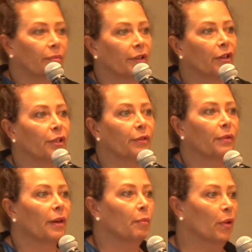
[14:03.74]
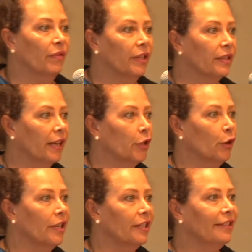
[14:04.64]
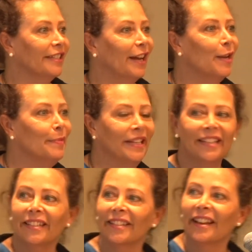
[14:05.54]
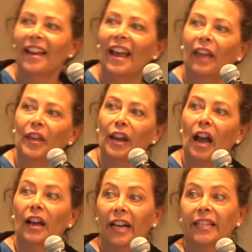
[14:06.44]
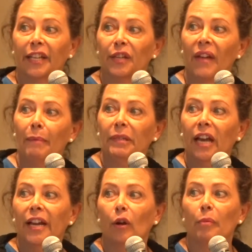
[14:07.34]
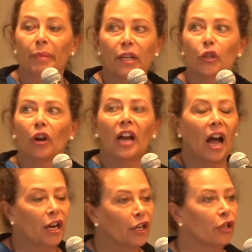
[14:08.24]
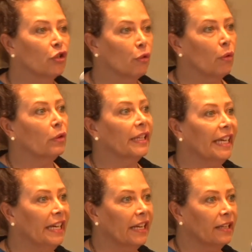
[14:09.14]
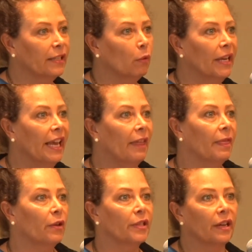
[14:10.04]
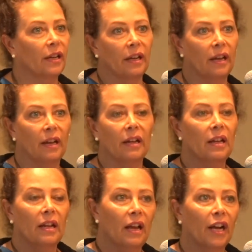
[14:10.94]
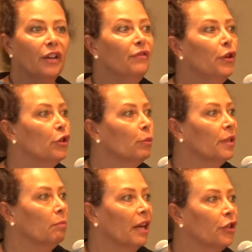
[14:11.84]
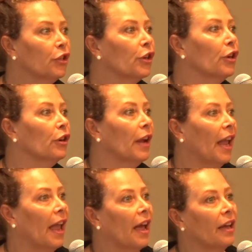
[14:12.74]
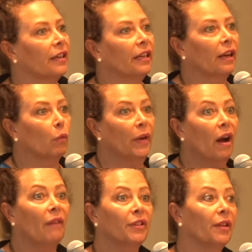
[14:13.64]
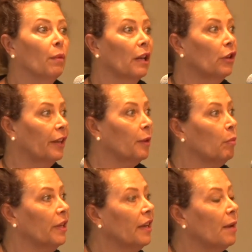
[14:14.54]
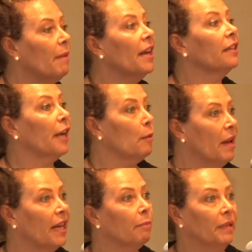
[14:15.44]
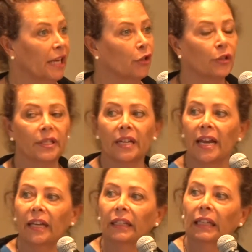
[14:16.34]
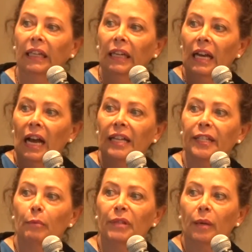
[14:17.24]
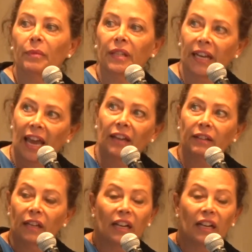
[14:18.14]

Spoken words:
there's the previous lecture I did, the diabetes, and then excessive appetite or binge or uncontrolled eating. So again, there's a confusion with the blood sugar, and we often then want to look at the pre-diabetic, diabetic potential state. Symptoms, again,